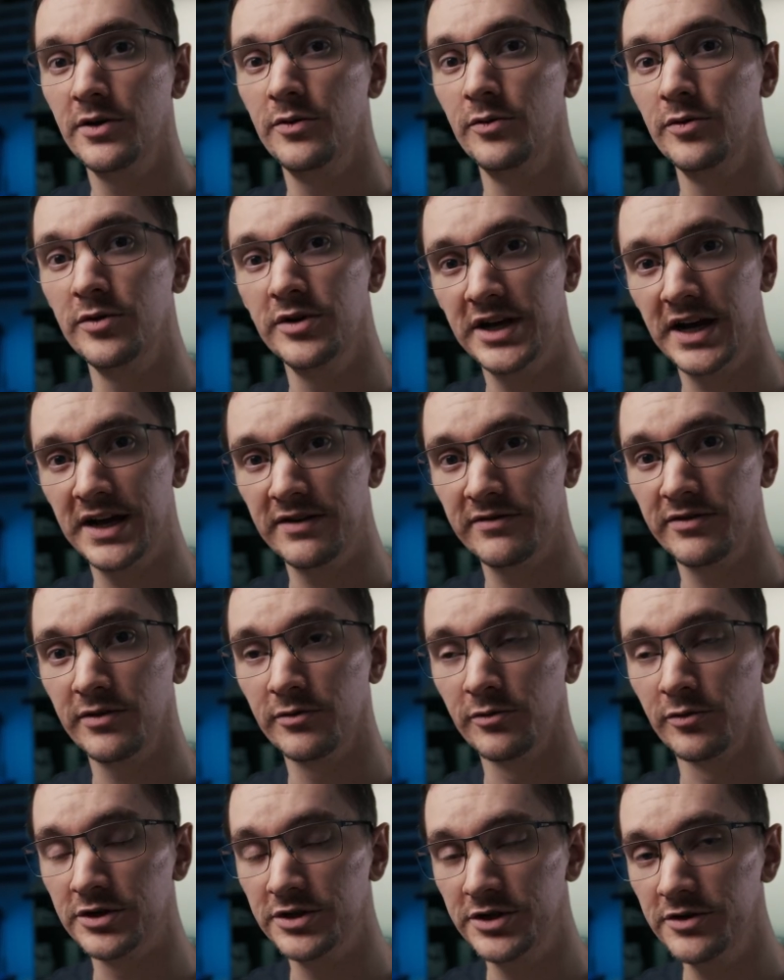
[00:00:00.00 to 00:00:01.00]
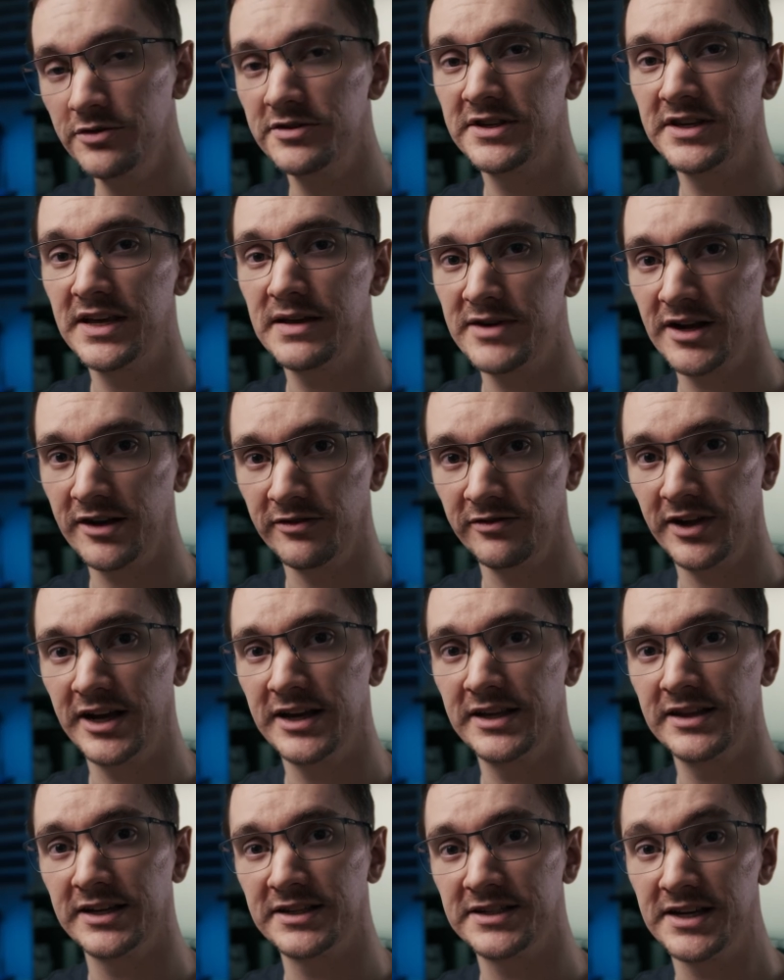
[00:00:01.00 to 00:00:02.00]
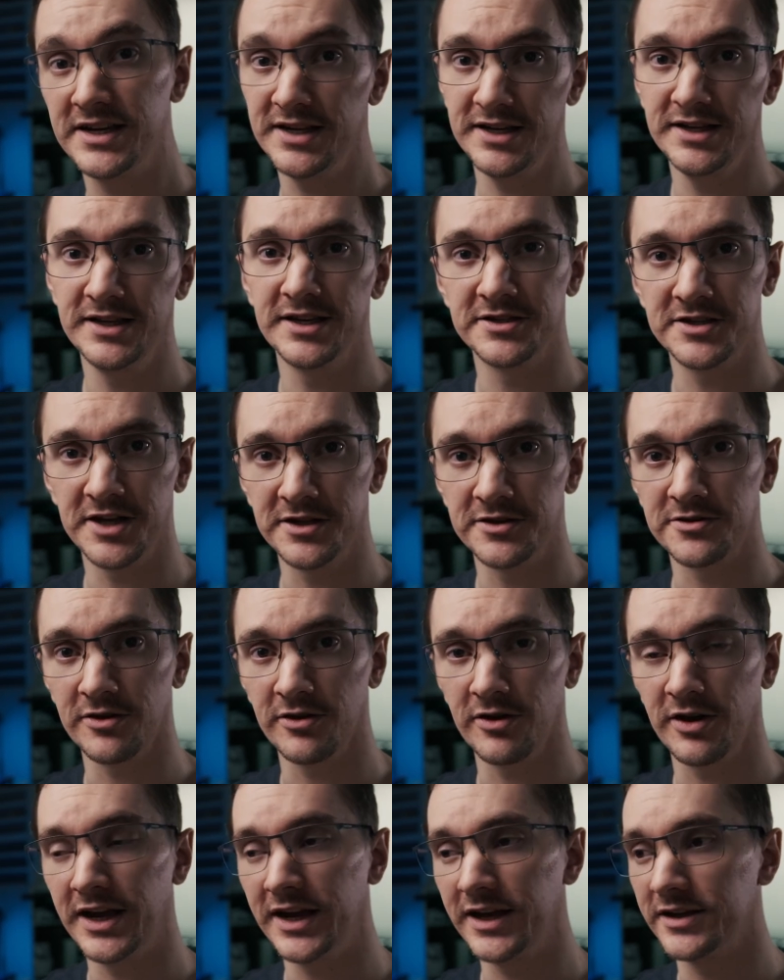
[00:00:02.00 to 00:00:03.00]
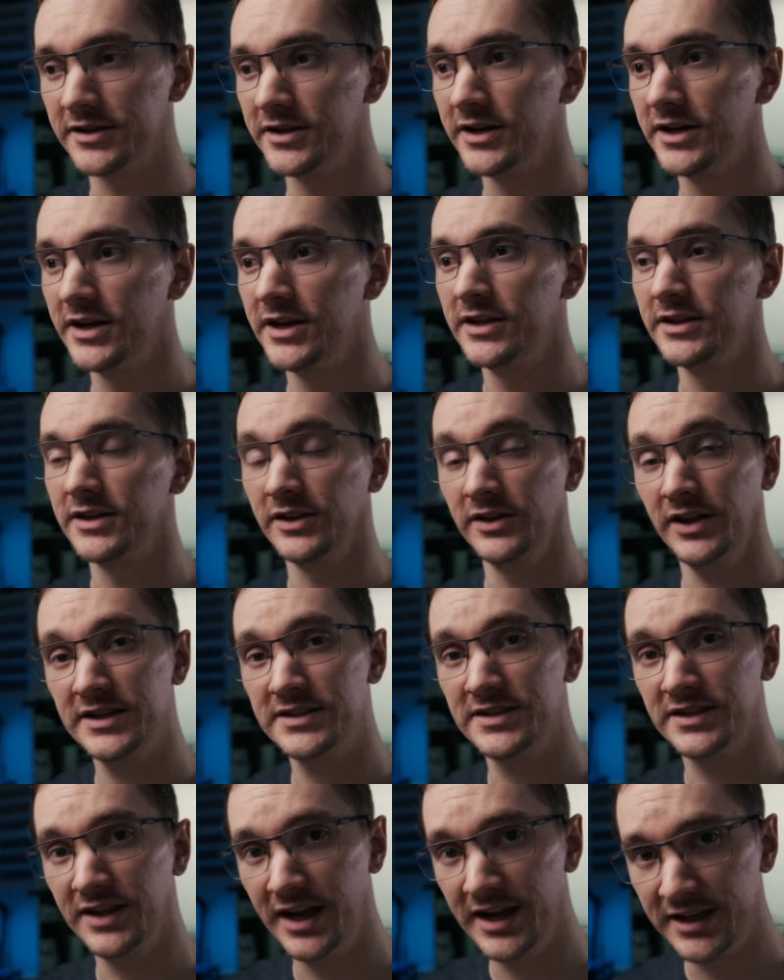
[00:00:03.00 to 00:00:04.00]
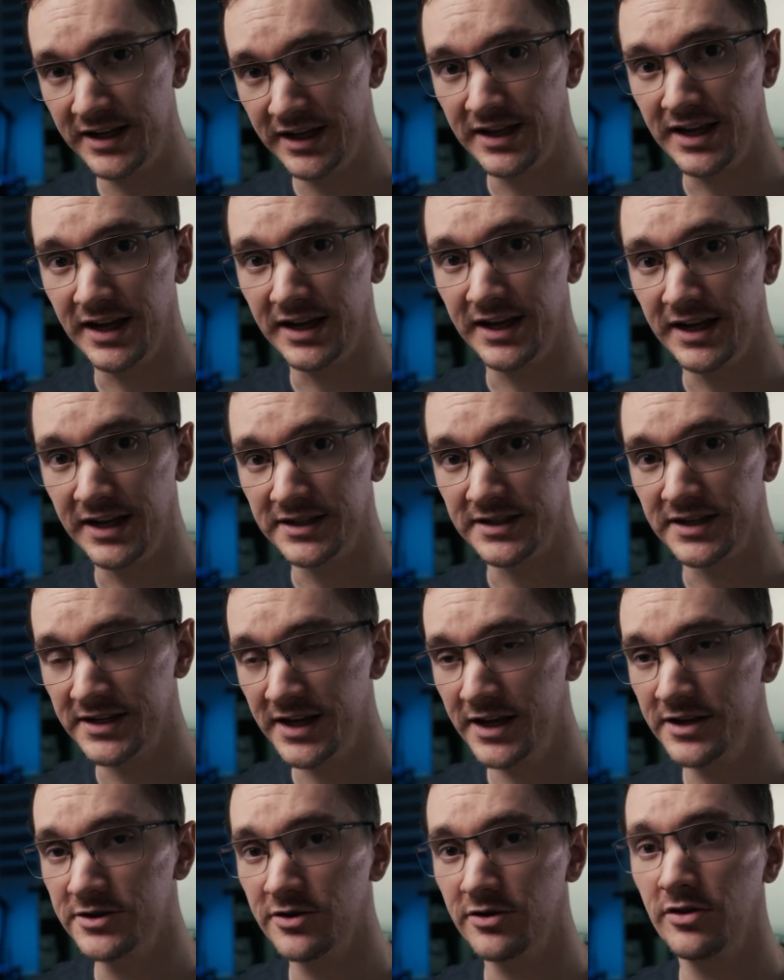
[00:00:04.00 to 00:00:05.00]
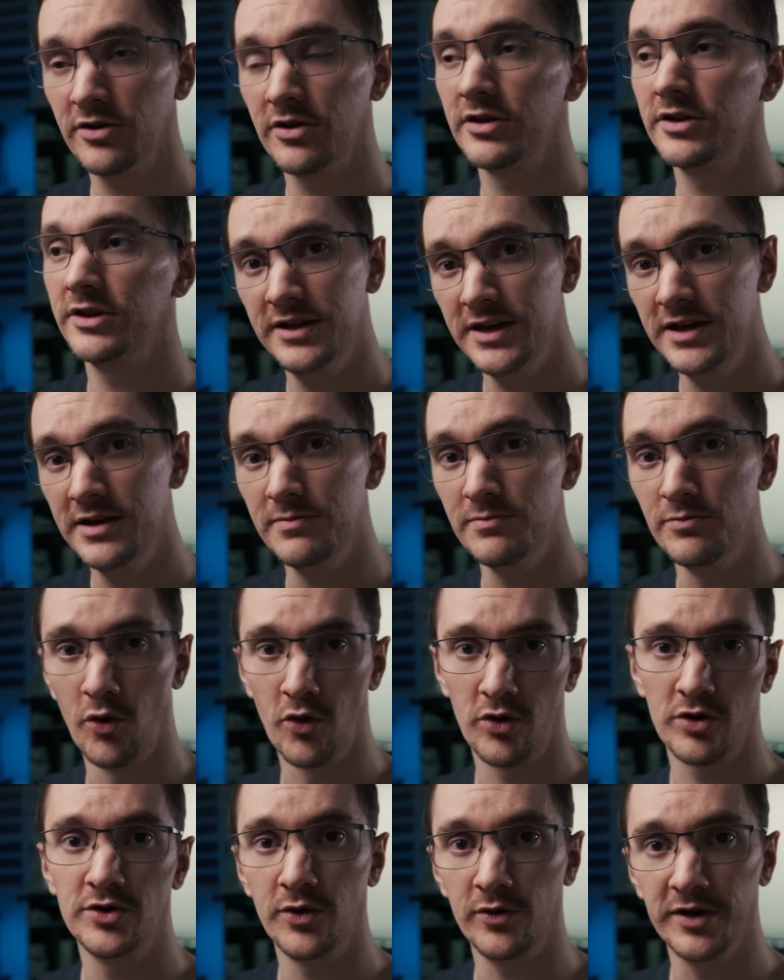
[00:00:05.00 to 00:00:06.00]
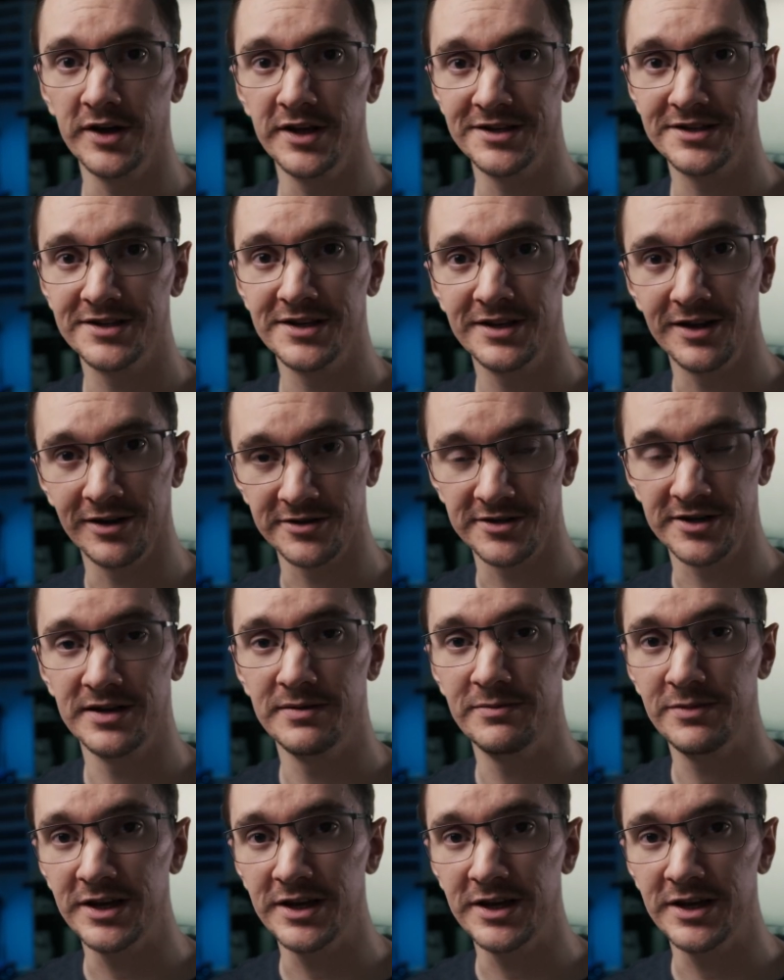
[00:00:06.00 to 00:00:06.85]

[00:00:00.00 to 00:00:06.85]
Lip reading: would have reduced the amount of light that's hitting the sensor, and the less light that hits the sensor, the more noise there's going to